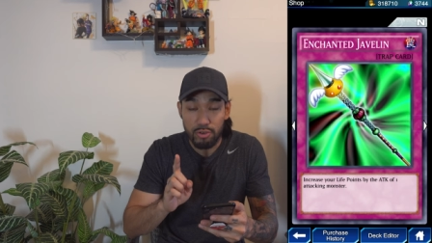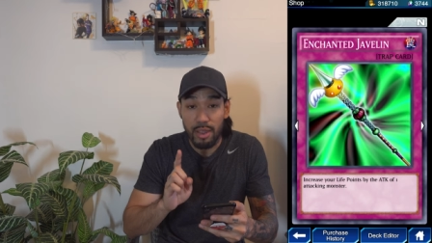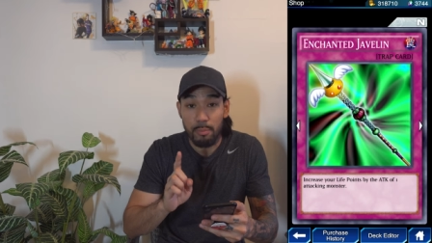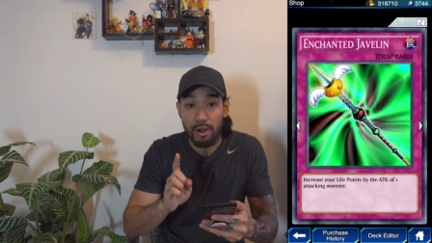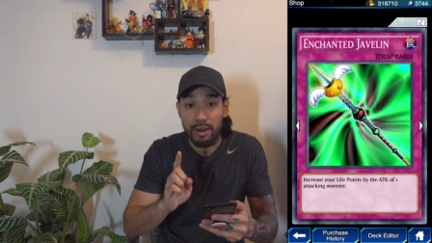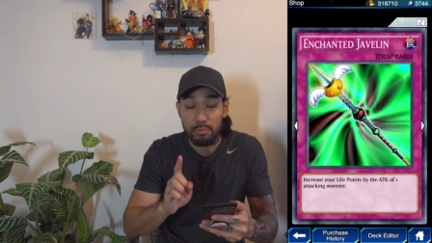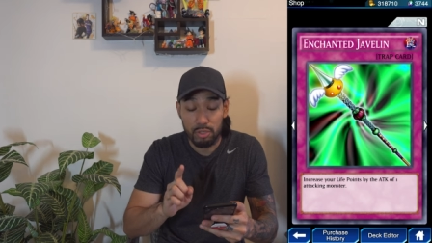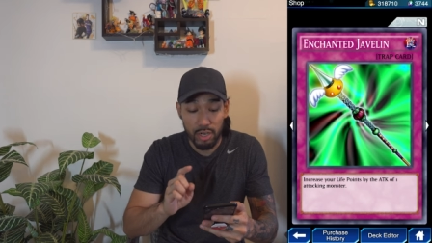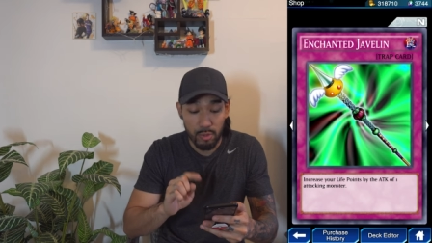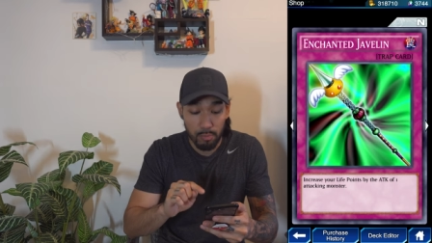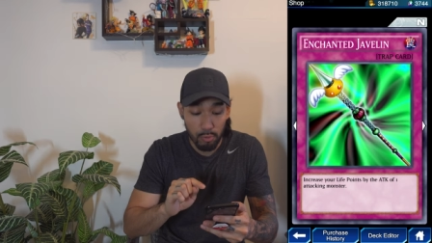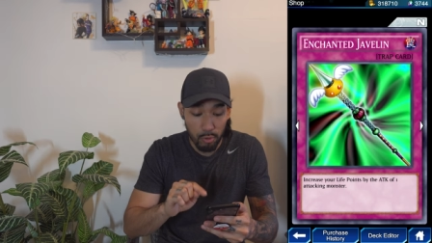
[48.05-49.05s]
trap card I'm
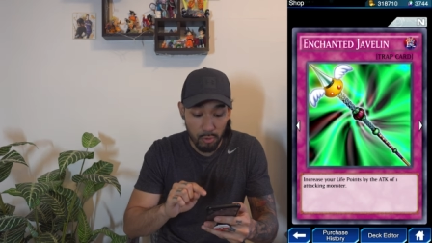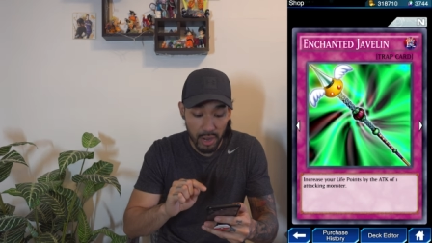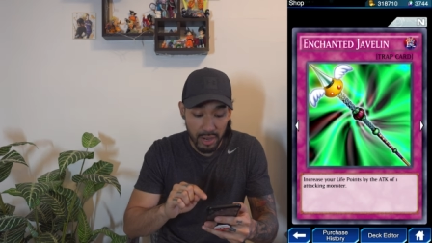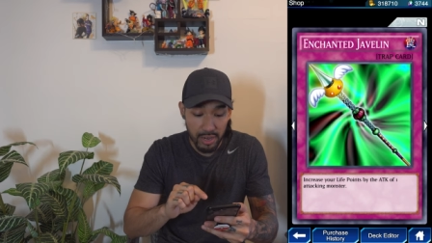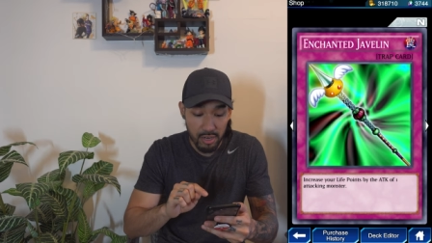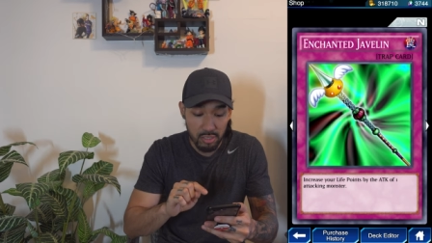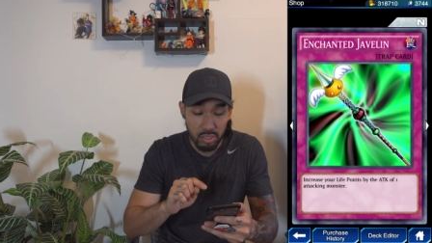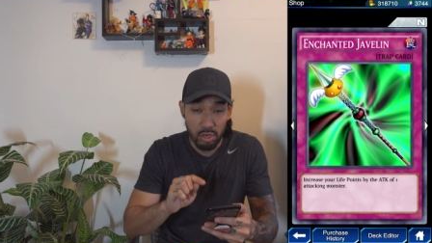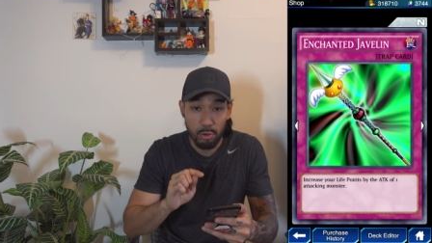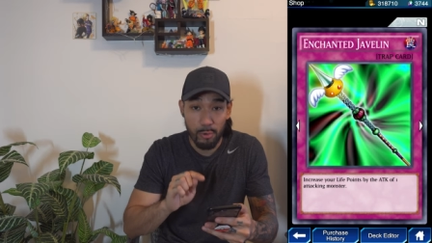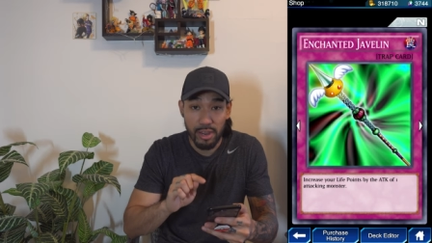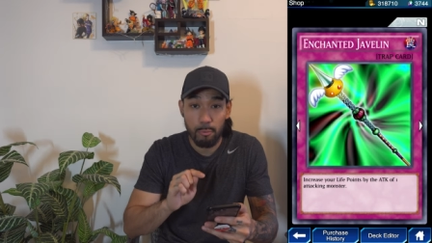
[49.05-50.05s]
trying to pull right here. It's a
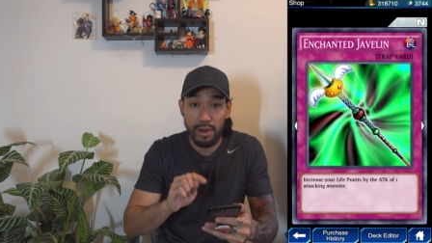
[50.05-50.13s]
great